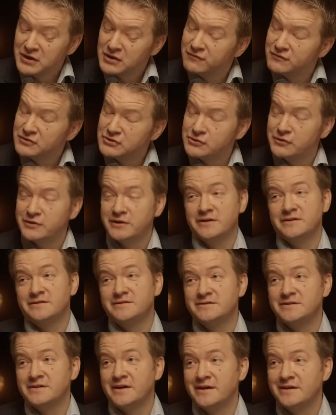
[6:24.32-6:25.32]
you for joining us
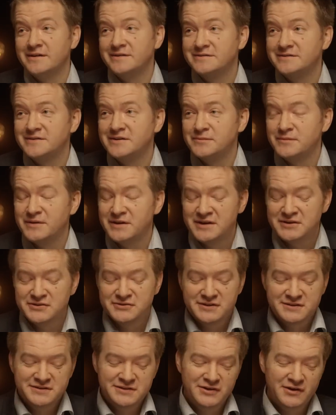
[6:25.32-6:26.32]
today. It's going to be an
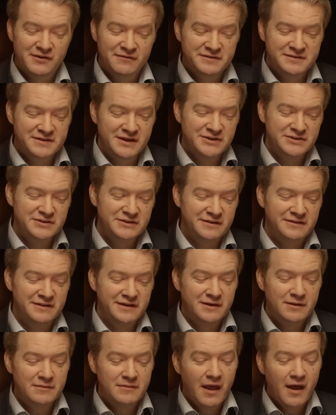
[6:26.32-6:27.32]
interesting conversation, I think, and